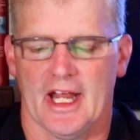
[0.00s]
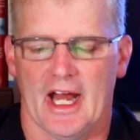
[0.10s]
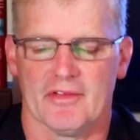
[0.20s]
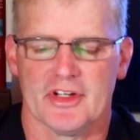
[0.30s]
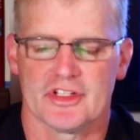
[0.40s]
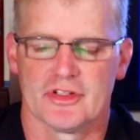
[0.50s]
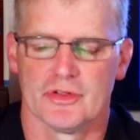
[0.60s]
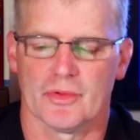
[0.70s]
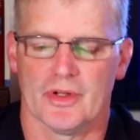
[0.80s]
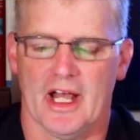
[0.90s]
Every
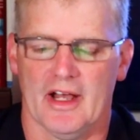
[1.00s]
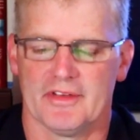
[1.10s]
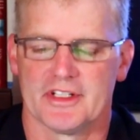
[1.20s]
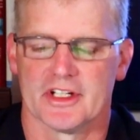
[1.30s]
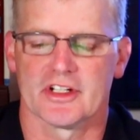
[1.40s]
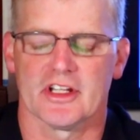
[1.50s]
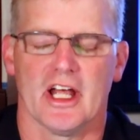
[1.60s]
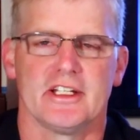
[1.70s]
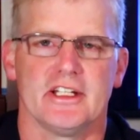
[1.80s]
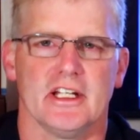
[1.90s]
student will have a digital
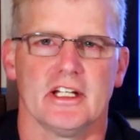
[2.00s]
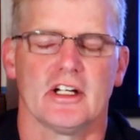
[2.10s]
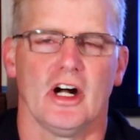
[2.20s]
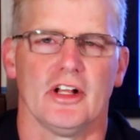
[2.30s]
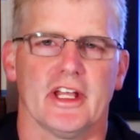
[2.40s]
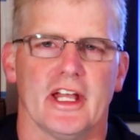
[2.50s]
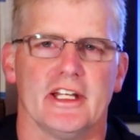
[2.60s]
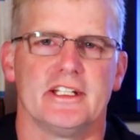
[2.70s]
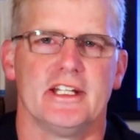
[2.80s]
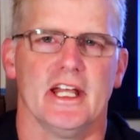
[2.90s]
I D called
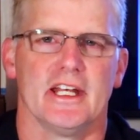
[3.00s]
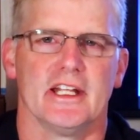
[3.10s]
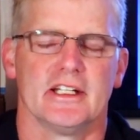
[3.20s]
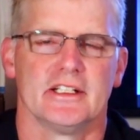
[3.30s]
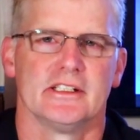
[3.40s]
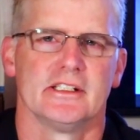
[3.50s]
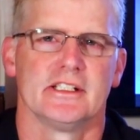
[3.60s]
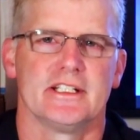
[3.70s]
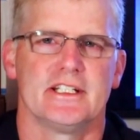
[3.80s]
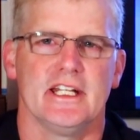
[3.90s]
a D I D,
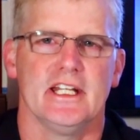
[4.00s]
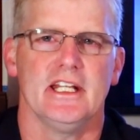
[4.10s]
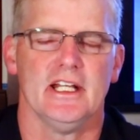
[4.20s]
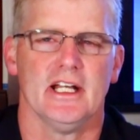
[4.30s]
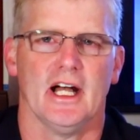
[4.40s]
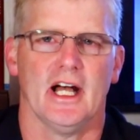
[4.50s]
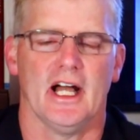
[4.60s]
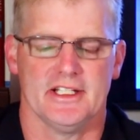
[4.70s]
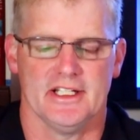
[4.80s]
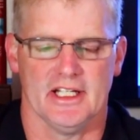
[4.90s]
D
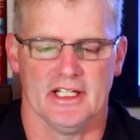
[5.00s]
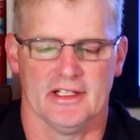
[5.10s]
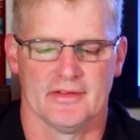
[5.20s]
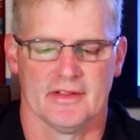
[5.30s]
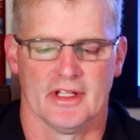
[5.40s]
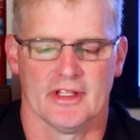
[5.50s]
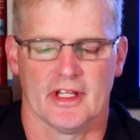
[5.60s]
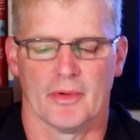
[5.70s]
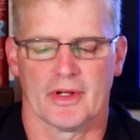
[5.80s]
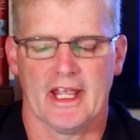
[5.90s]
I D, that
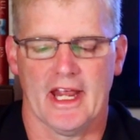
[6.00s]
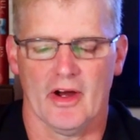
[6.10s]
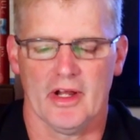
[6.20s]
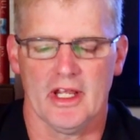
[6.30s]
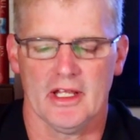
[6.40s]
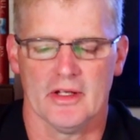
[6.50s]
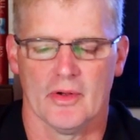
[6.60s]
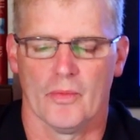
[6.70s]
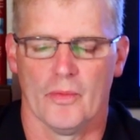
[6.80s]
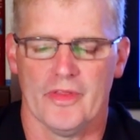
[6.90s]
will carry
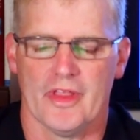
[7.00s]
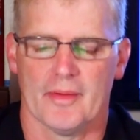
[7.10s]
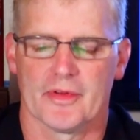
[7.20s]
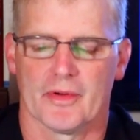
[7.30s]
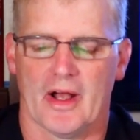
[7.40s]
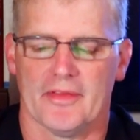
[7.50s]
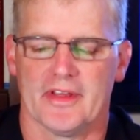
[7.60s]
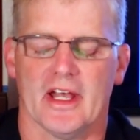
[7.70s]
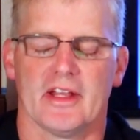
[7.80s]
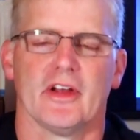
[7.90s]
with them throughout
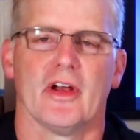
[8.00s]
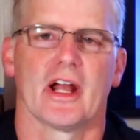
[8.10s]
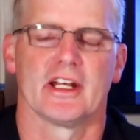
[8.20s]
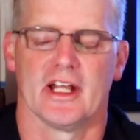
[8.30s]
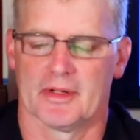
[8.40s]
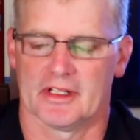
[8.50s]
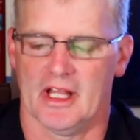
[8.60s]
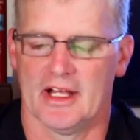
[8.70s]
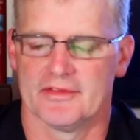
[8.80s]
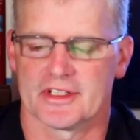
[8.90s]
the, their academic
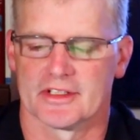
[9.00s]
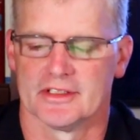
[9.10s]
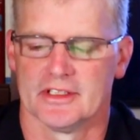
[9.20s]
lives.